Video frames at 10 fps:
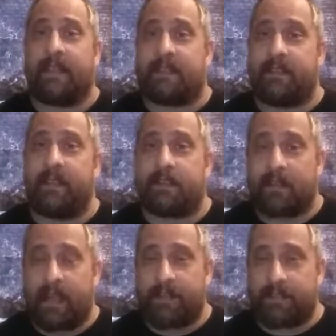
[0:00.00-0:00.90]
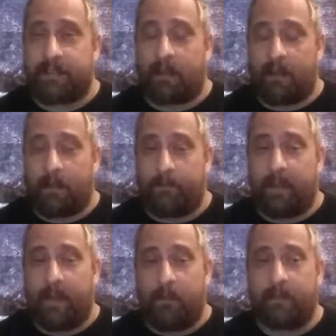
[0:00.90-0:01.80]
that's the introduction.
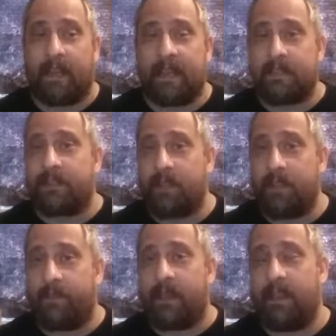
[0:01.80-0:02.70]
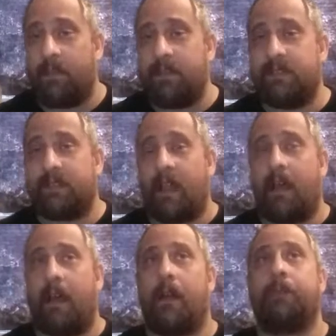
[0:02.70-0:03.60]
I hope you guys enjoy the videos.
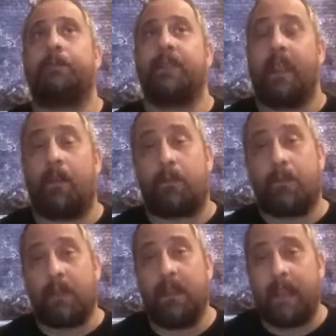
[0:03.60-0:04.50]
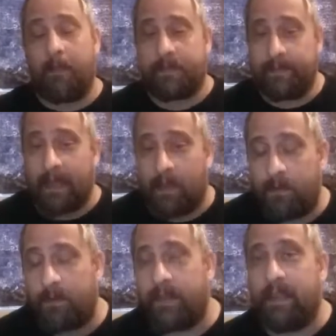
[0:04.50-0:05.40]
It really helps me
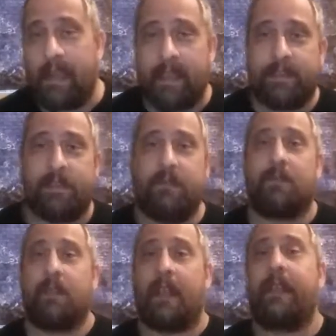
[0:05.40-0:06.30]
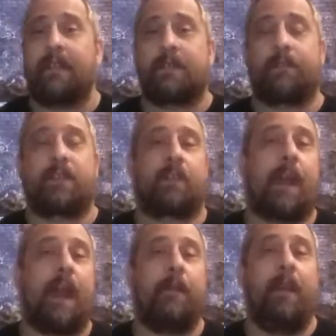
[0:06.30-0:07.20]
out when you guys do a like and
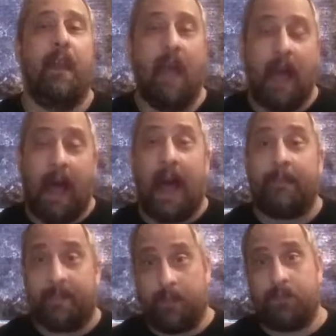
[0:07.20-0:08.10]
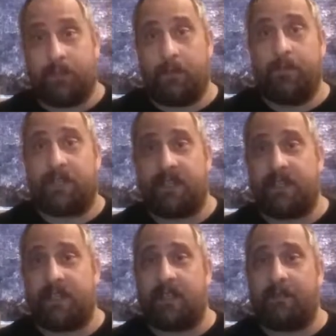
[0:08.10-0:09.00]
subscribe on the YouTube
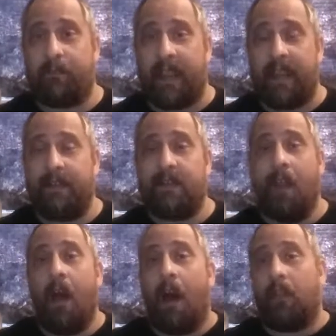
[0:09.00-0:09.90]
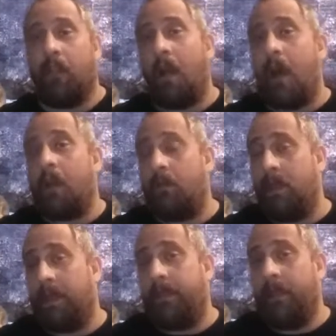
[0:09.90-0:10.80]
page,
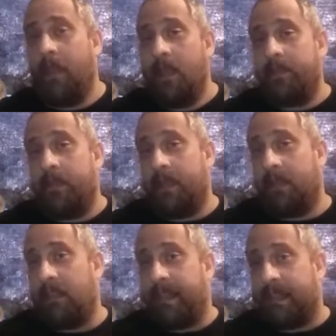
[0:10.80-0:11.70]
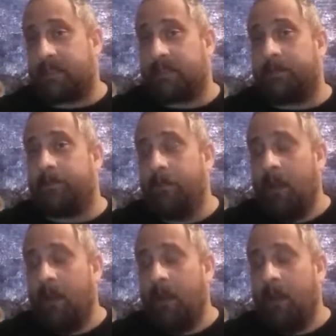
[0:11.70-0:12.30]
along with the like and